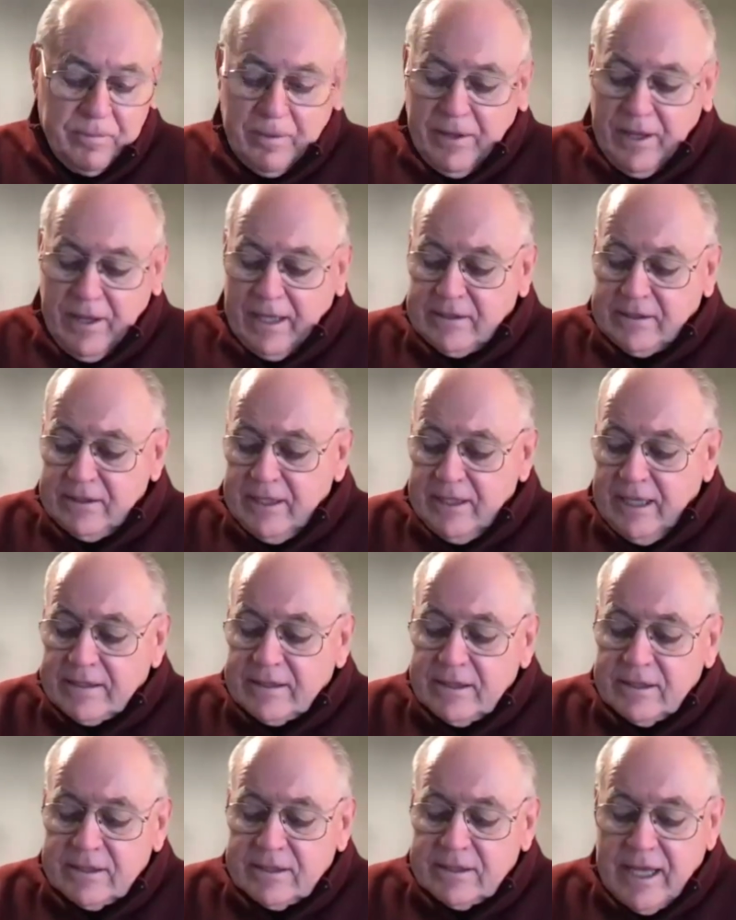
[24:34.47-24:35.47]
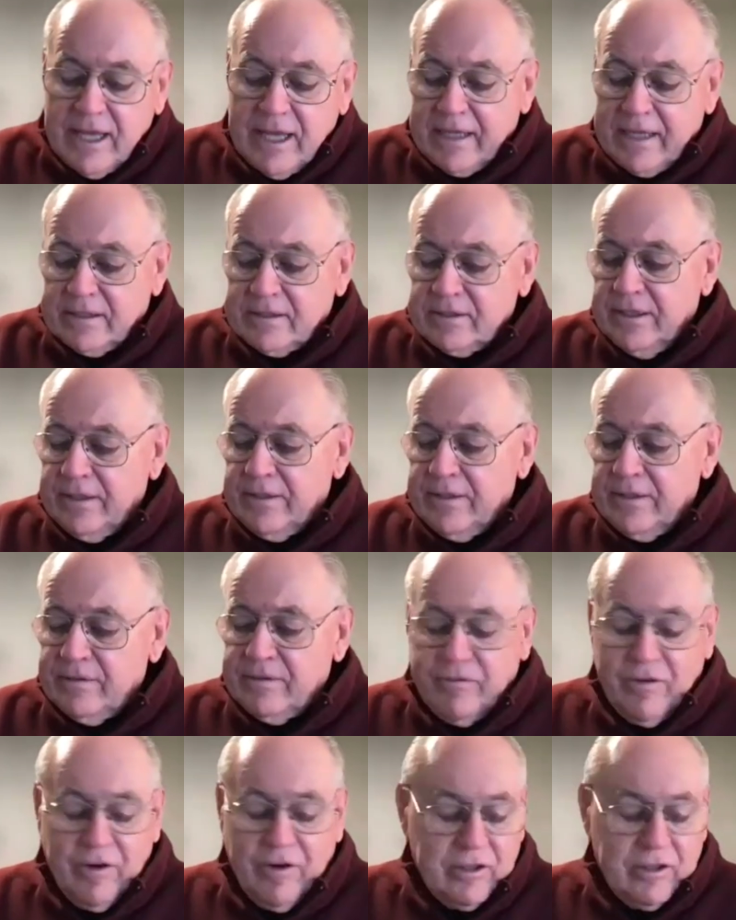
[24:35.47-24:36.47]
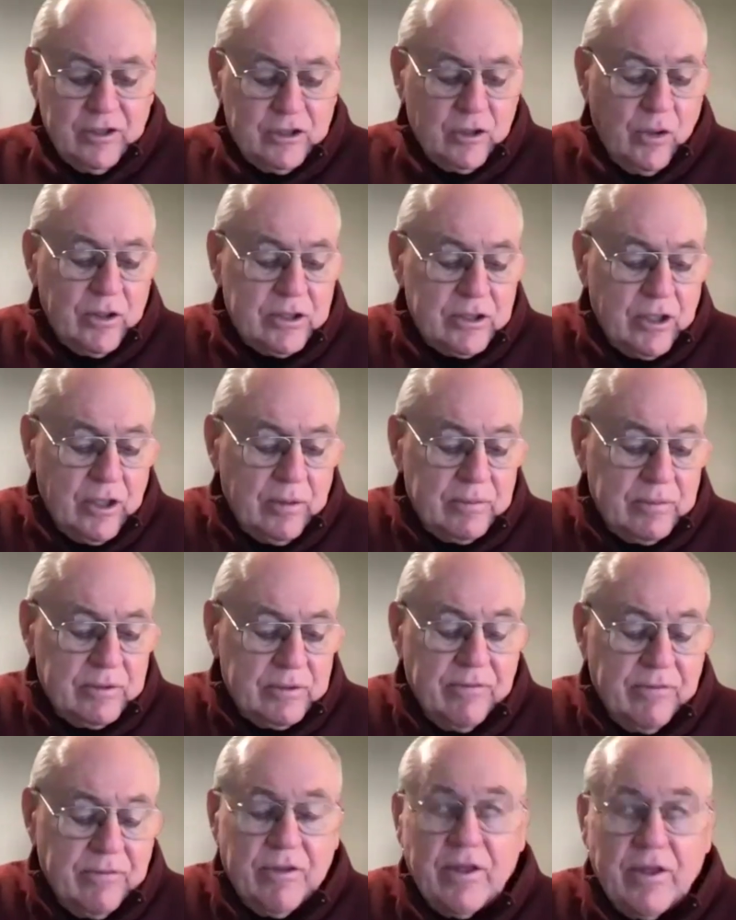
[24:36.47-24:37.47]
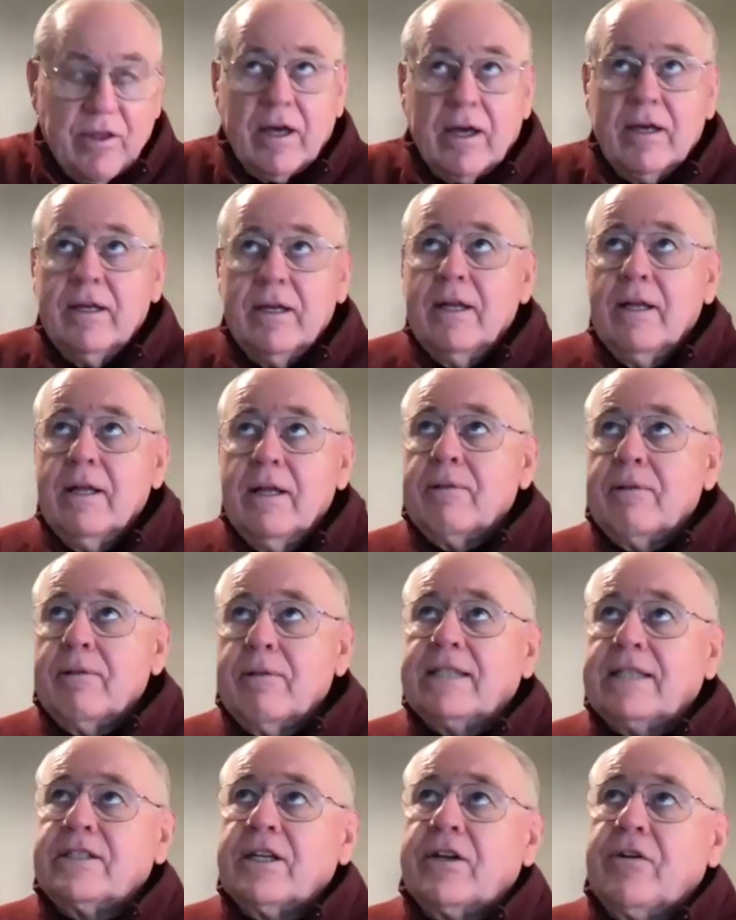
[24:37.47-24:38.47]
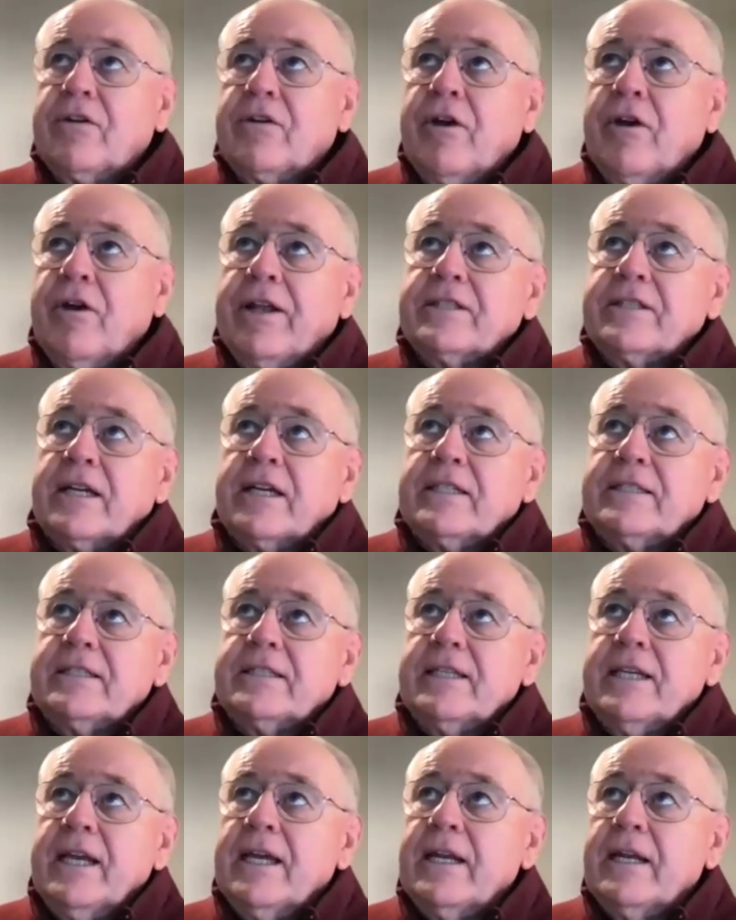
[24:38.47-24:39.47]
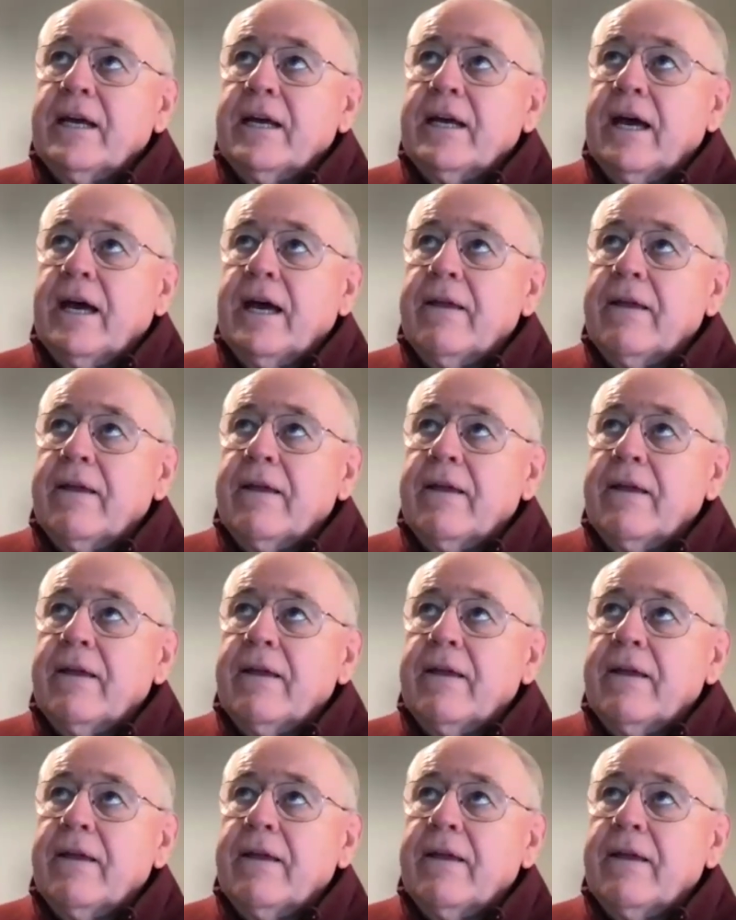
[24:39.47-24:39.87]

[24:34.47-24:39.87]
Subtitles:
But that's the status in very short terms of the plastic treaties. I see it.